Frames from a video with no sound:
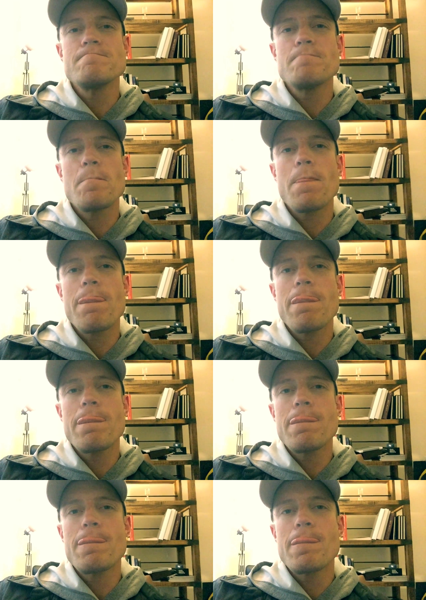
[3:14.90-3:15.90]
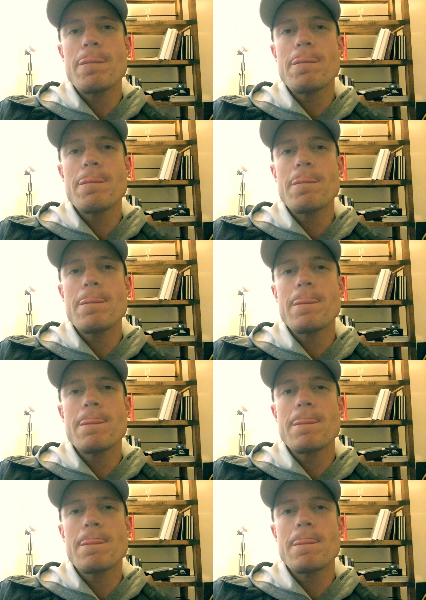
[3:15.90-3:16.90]

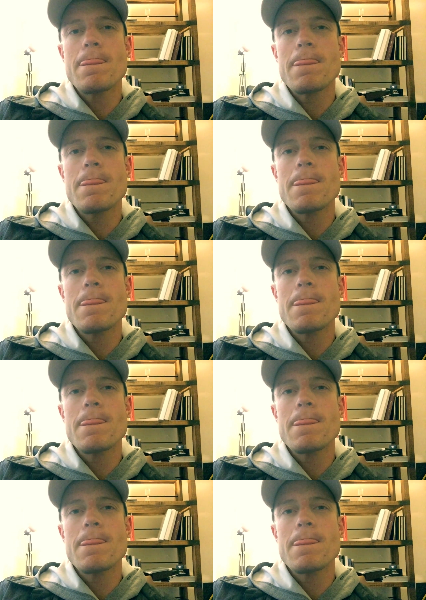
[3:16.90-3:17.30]
Nothing is said.